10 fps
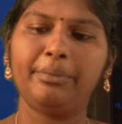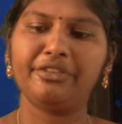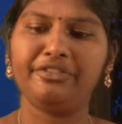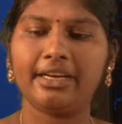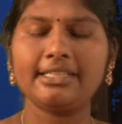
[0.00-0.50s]

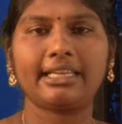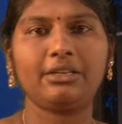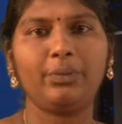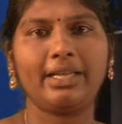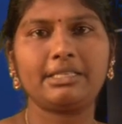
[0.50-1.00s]
prefers
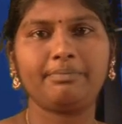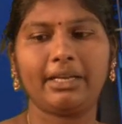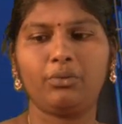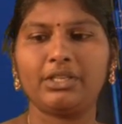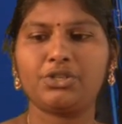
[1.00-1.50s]

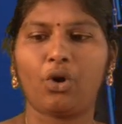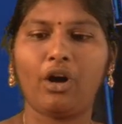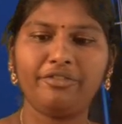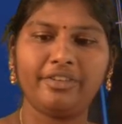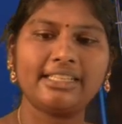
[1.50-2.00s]
investment which
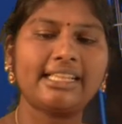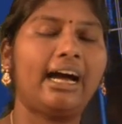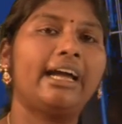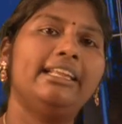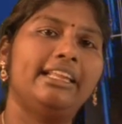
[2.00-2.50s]
offers
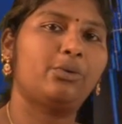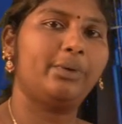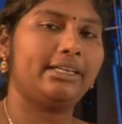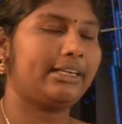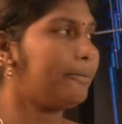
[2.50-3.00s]
high
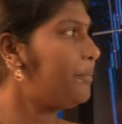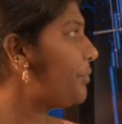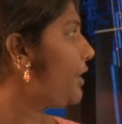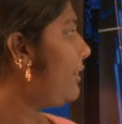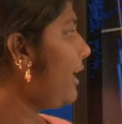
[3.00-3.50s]
liquidity.
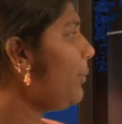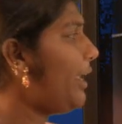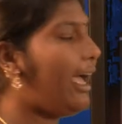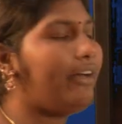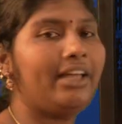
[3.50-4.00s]
Then
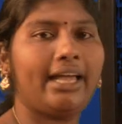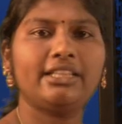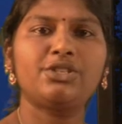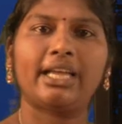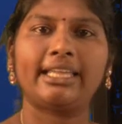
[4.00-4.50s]
we have
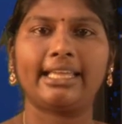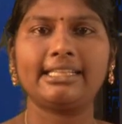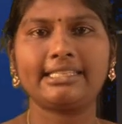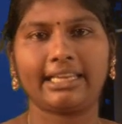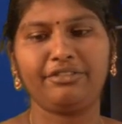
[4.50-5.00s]
hedge
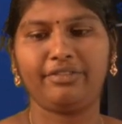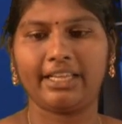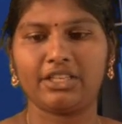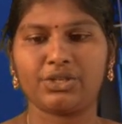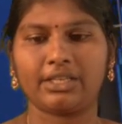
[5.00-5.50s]
against
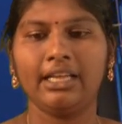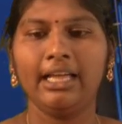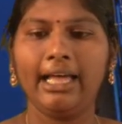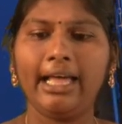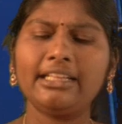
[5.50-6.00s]
inflation.
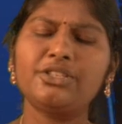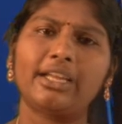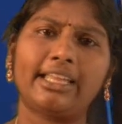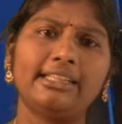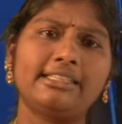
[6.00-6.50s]
Hedge
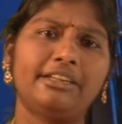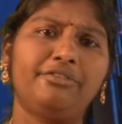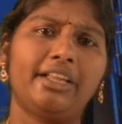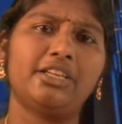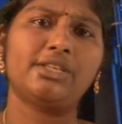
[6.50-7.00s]
against
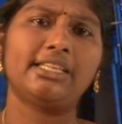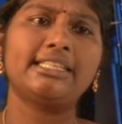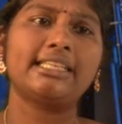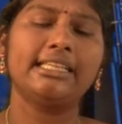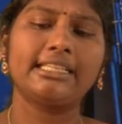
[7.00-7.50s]
inflation
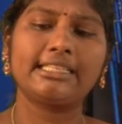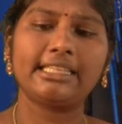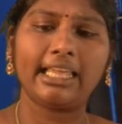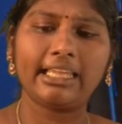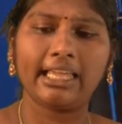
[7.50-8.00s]
is
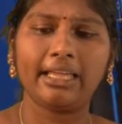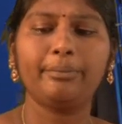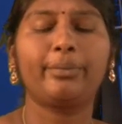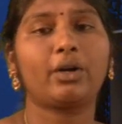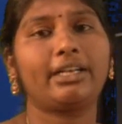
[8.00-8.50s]

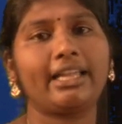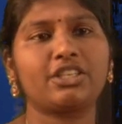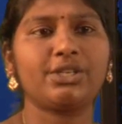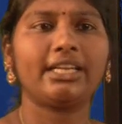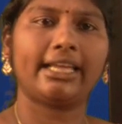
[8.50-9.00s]
seeking
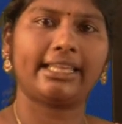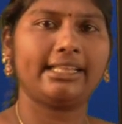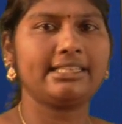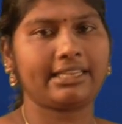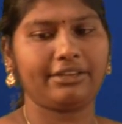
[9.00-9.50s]
protection
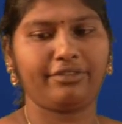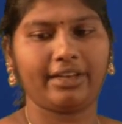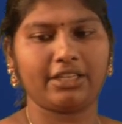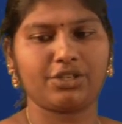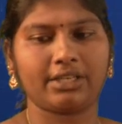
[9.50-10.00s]
against
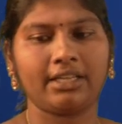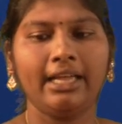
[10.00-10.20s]
inflation.